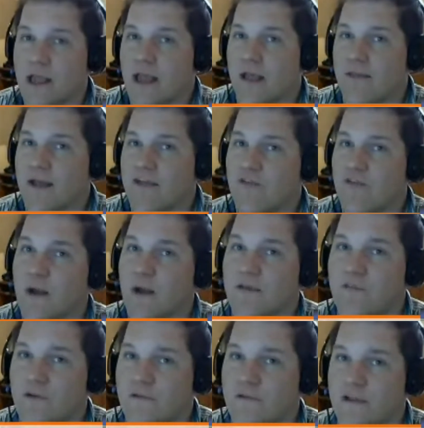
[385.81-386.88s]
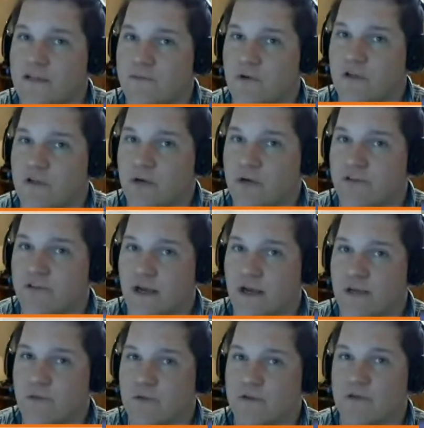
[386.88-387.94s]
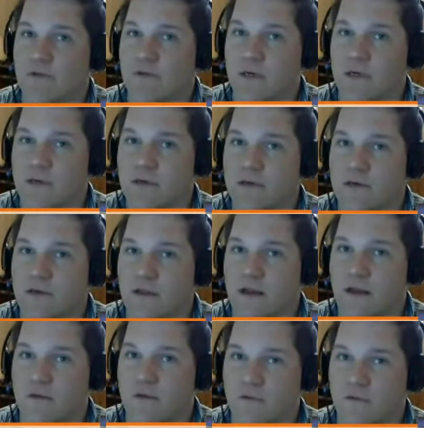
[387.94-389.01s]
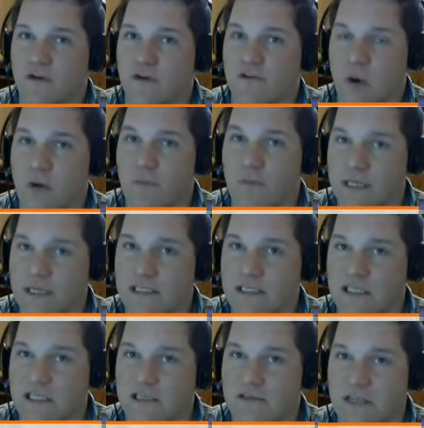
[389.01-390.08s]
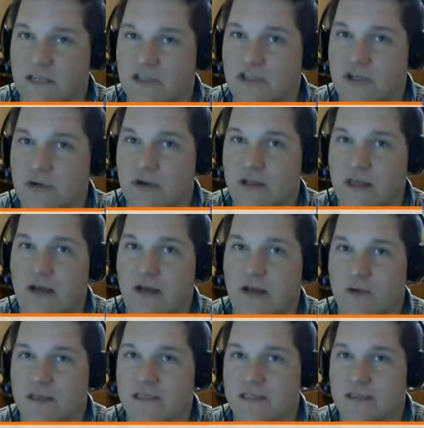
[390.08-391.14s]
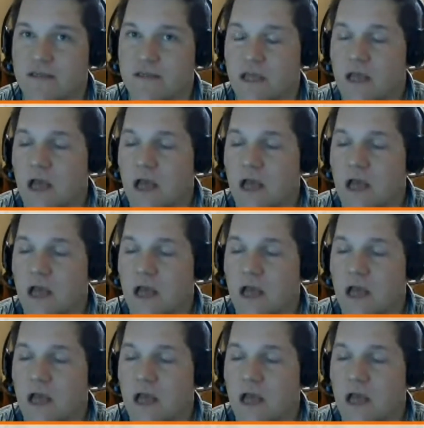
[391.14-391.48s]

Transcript: and that's why Facebook's always viable to for a small business is due to that reason.